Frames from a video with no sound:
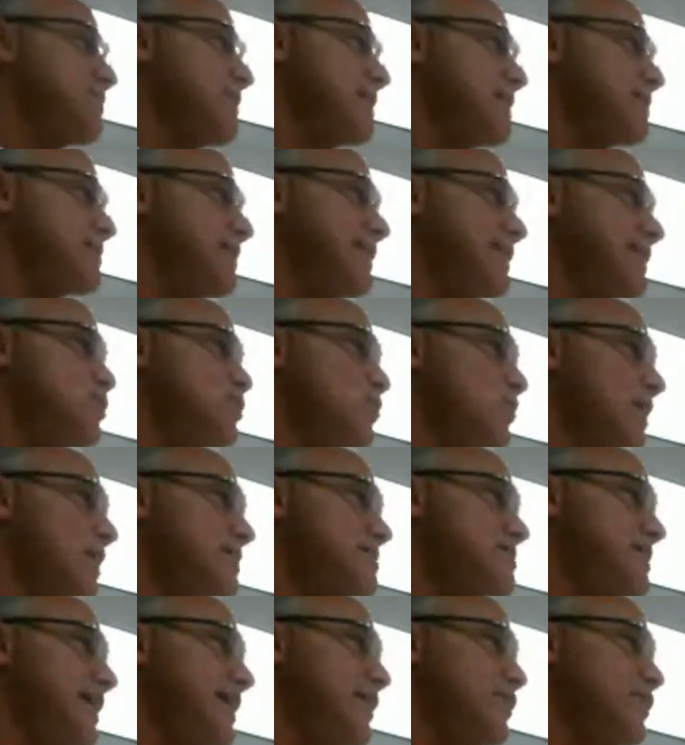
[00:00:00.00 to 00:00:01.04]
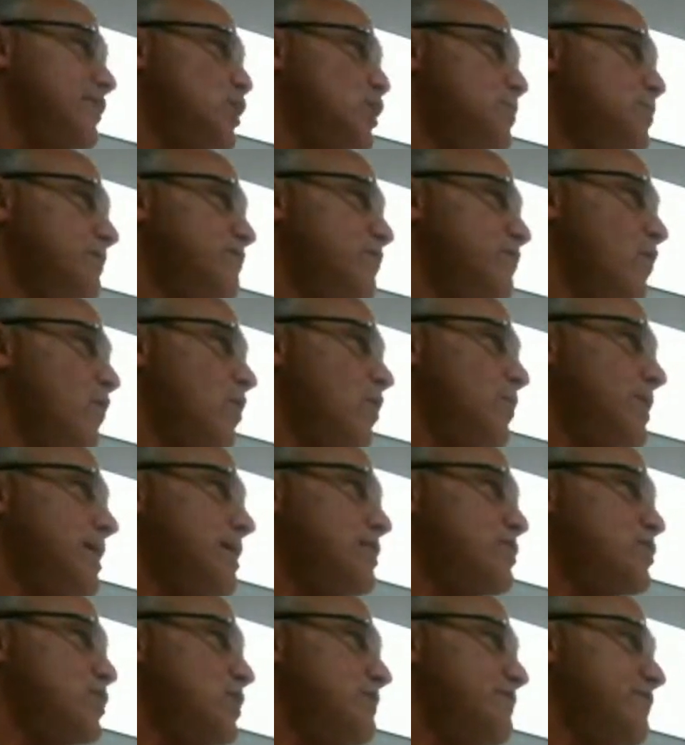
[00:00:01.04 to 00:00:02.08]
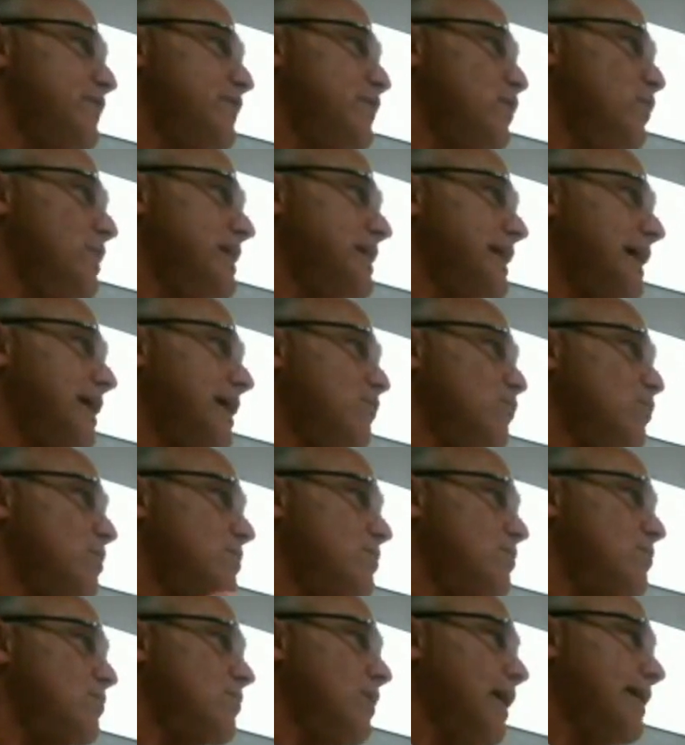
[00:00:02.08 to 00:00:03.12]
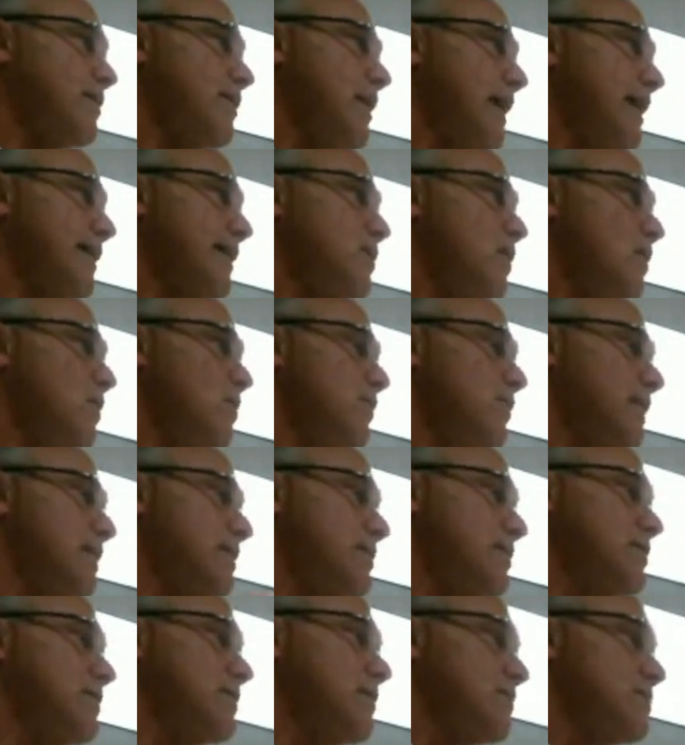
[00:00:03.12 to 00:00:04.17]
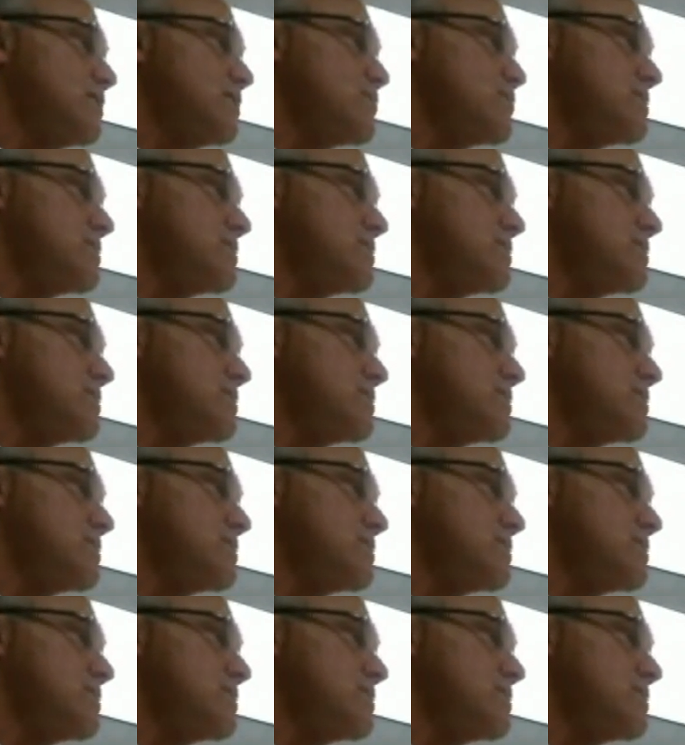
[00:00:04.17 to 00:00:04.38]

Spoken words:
minute things you want to say or do before we adjourn for the weekend? I know that, this